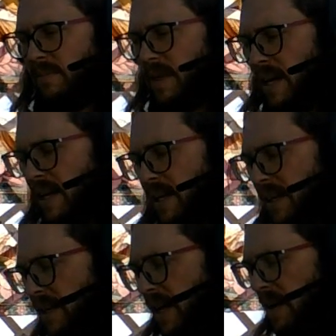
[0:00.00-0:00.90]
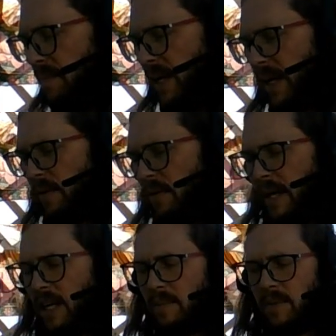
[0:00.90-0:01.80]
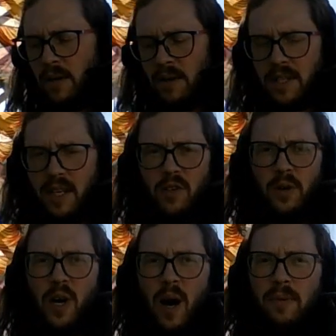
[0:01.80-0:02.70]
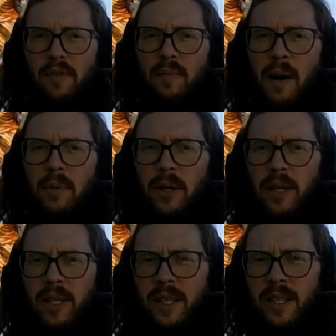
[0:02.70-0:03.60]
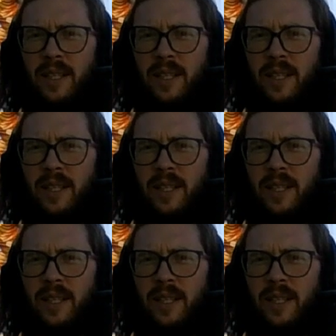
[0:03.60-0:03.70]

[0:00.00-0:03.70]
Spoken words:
and Aunt Bonnie, I will make it up to you. I'll send you a copy of my book,